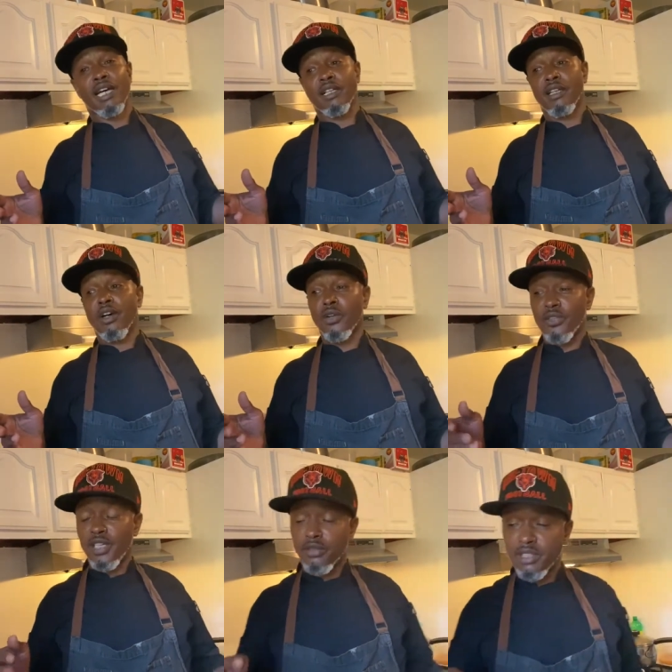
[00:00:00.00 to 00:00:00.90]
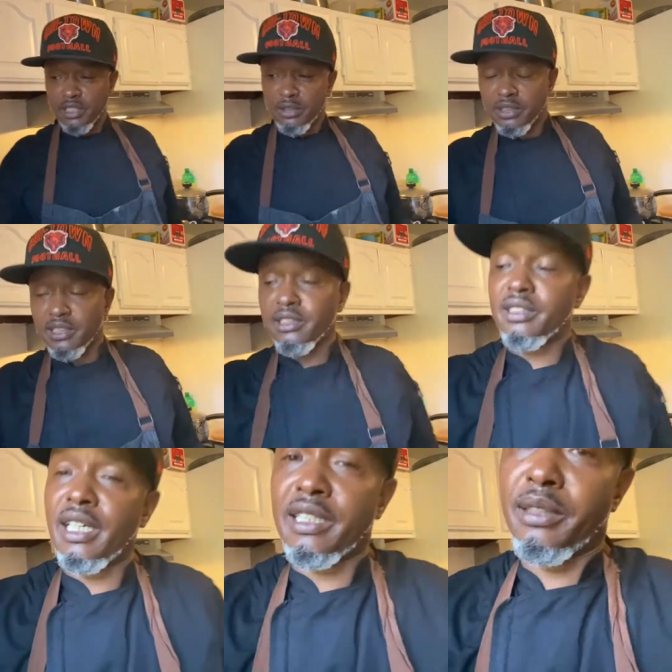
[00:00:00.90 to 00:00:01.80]
The whole thing was, who's this
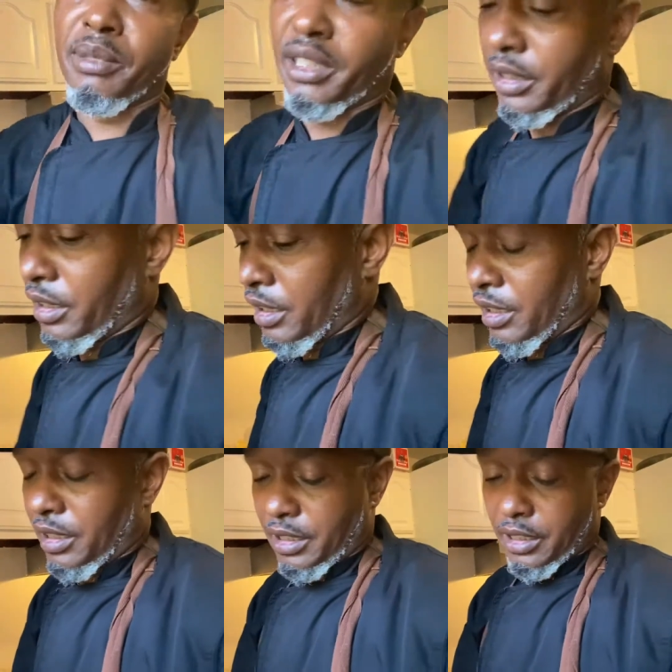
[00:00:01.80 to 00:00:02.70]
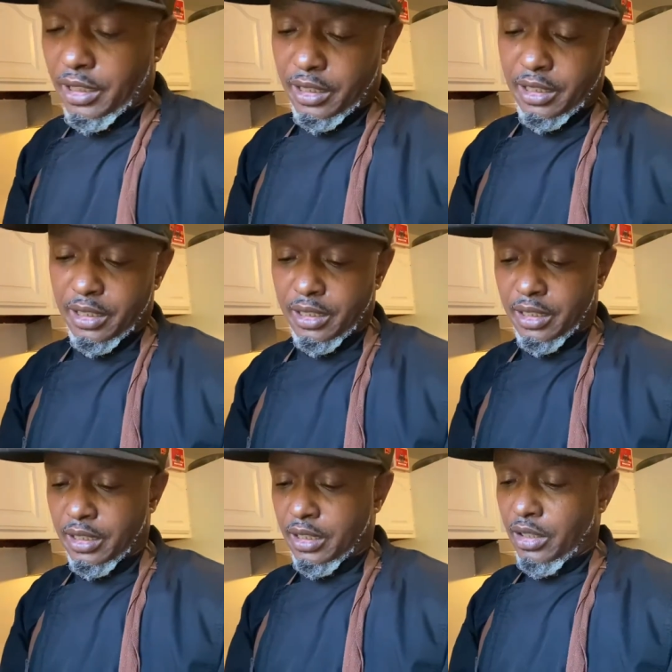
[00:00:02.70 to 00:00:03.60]
texting?
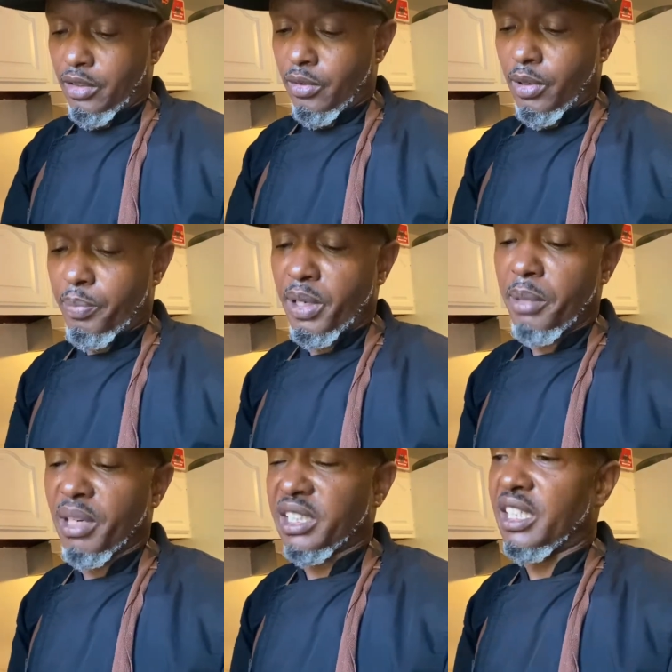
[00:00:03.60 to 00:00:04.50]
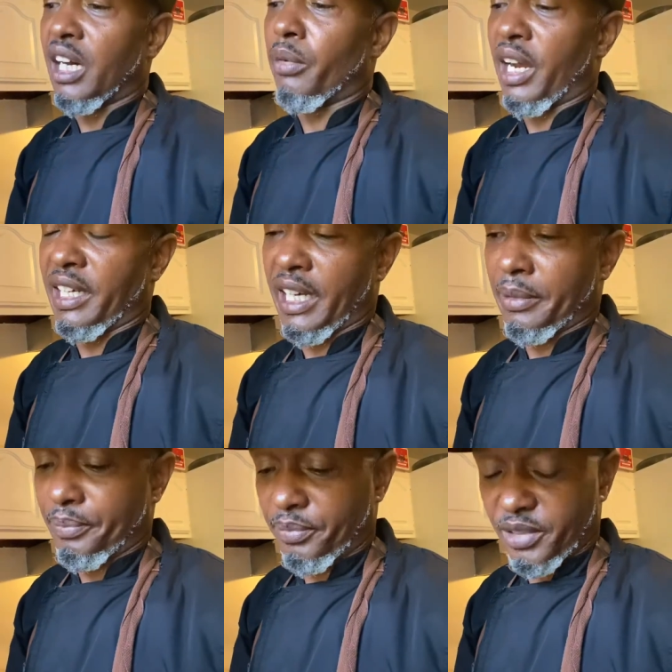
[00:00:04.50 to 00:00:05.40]
Yeah. We pretty much done right now.
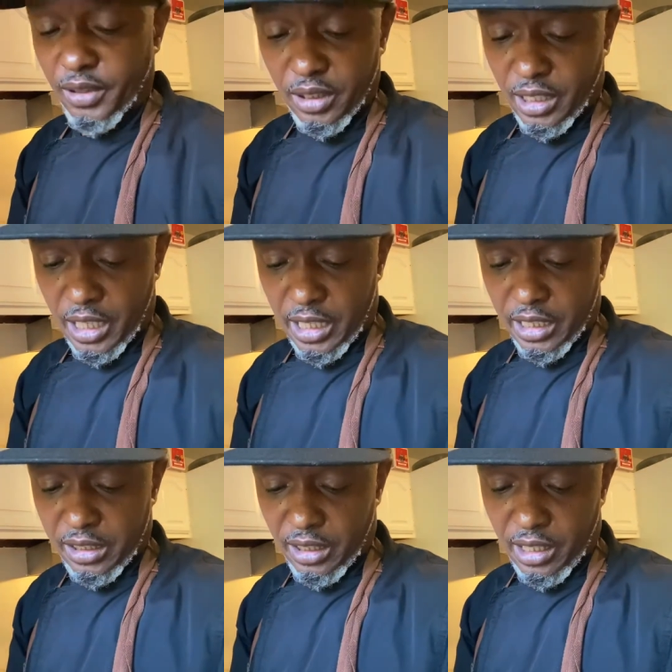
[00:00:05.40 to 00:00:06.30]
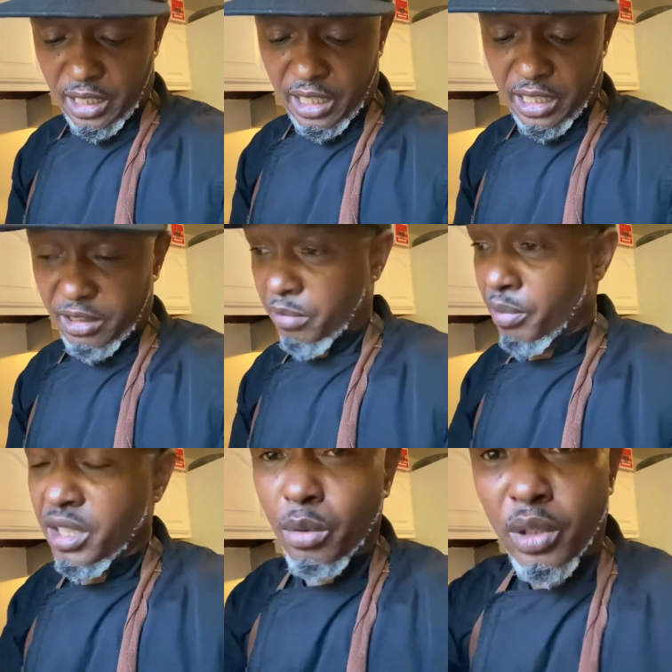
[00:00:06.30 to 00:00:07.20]
Gosh, I gotta be
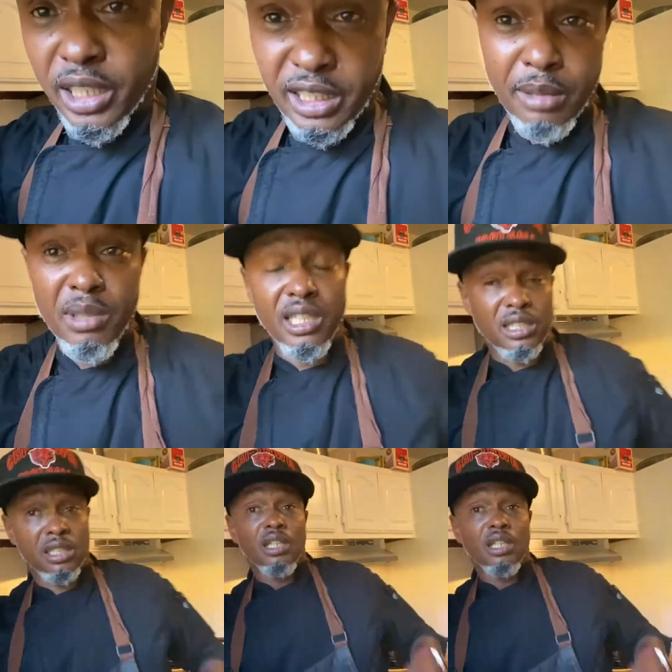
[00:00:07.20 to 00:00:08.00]
somewhere in 10 minutes.